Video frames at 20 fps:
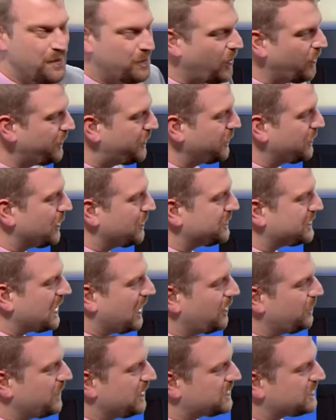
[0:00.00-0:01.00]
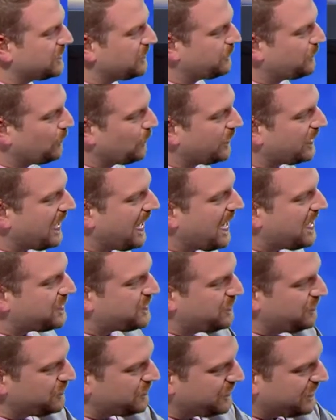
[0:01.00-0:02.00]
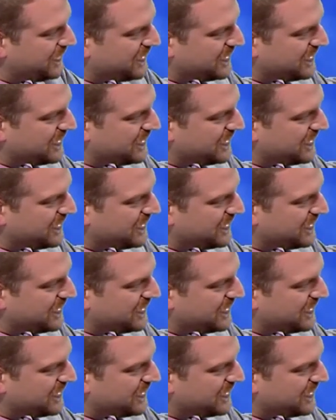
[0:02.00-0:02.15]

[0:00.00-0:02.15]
Both of those elements of the forecast, usually